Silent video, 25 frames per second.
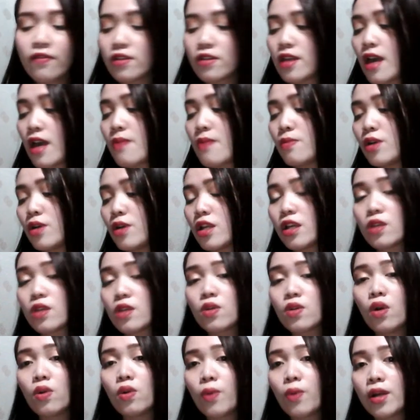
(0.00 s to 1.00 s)
that I am reading
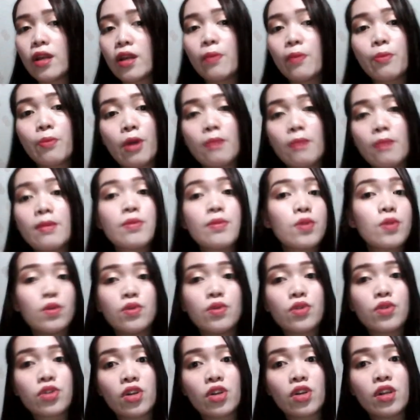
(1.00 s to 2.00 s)
is already a problem
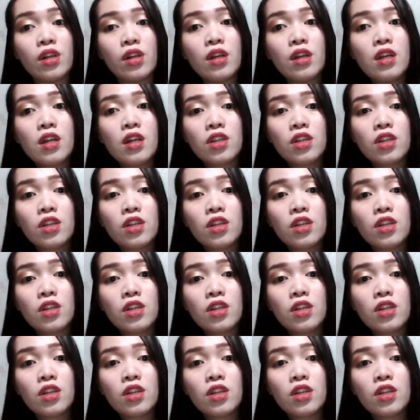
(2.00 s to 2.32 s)
solution,